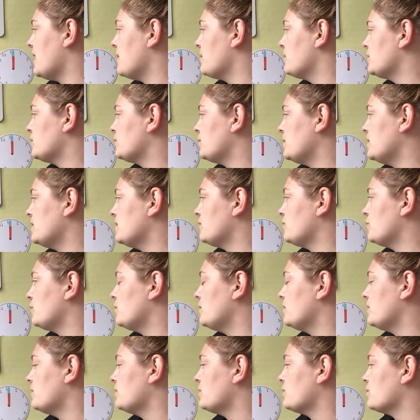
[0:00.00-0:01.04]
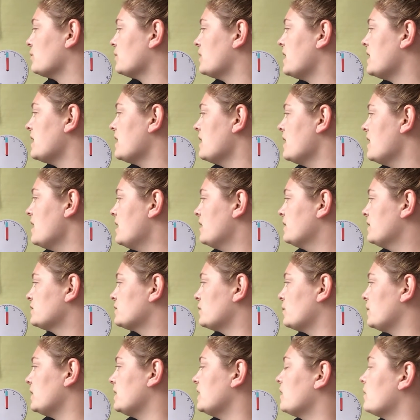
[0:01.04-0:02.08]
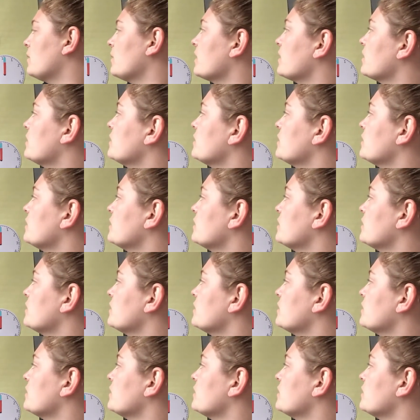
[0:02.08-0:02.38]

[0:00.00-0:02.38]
In between the 2 and the 3. So we know it